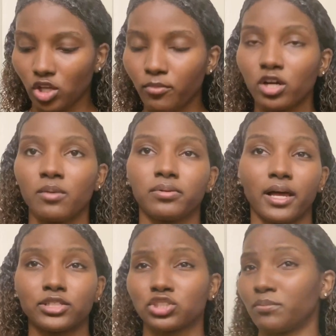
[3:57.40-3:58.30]
I'm gonna
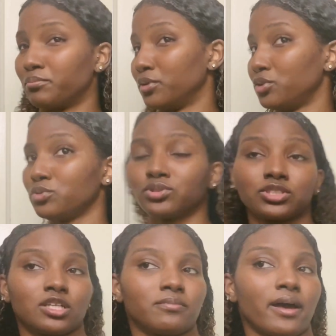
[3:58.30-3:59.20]
apply some mousse
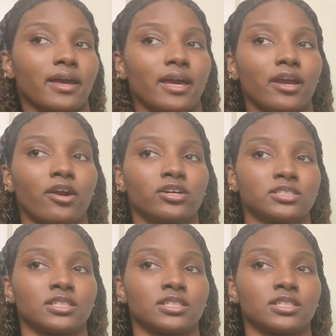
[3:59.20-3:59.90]
to my hair just to